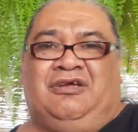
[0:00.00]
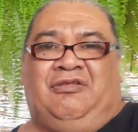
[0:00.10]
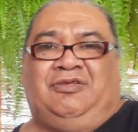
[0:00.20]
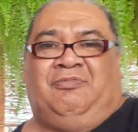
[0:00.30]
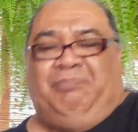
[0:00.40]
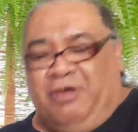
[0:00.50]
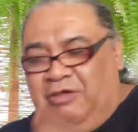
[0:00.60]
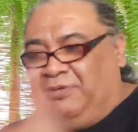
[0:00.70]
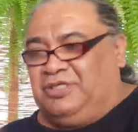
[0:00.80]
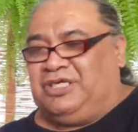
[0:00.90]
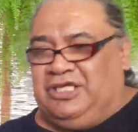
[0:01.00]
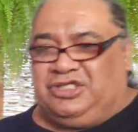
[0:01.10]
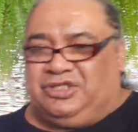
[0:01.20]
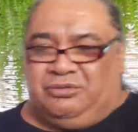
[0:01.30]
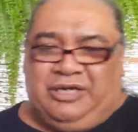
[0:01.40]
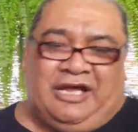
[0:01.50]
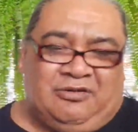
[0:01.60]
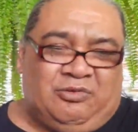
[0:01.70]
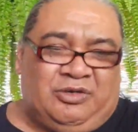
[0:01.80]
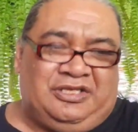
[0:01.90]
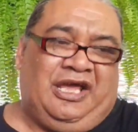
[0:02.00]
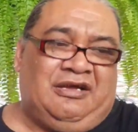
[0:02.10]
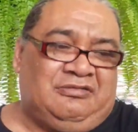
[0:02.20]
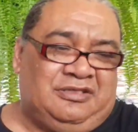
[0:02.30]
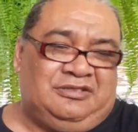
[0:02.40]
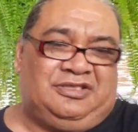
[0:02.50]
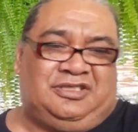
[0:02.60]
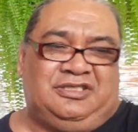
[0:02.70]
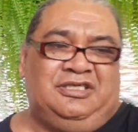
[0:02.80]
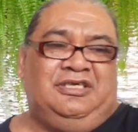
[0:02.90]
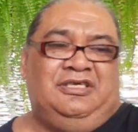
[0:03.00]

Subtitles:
I purposely sought out one of the elders,